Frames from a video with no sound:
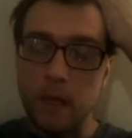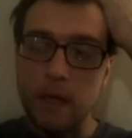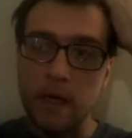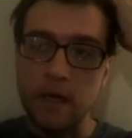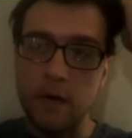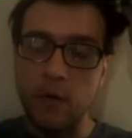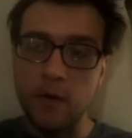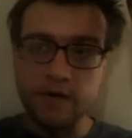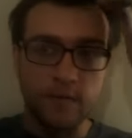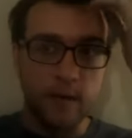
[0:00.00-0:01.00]
like go
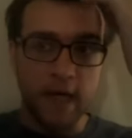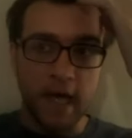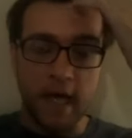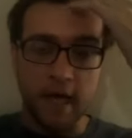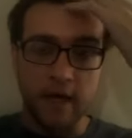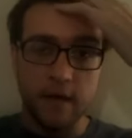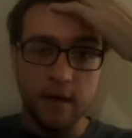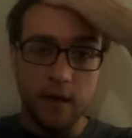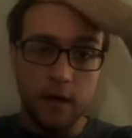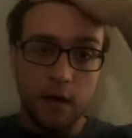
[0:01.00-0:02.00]
into my head
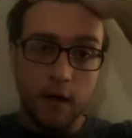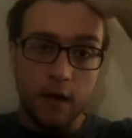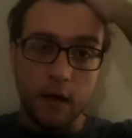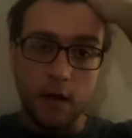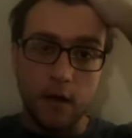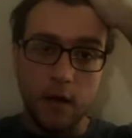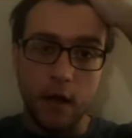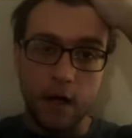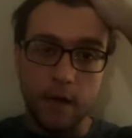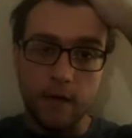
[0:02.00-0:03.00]
a lot